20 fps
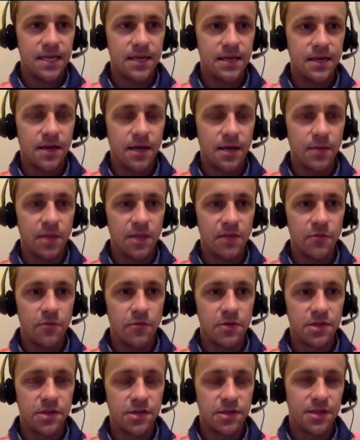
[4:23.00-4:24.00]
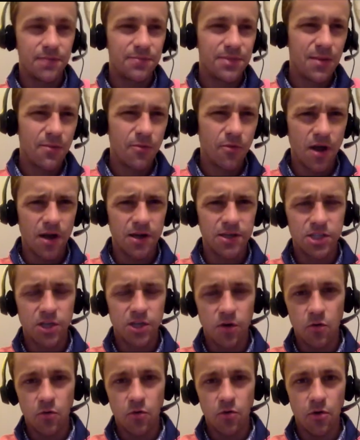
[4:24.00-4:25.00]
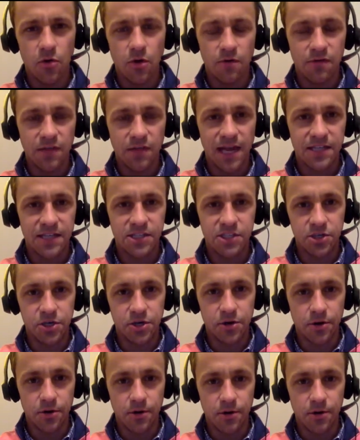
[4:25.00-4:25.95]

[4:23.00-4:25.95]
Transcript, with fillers: uh, I believe it was September, October of last year.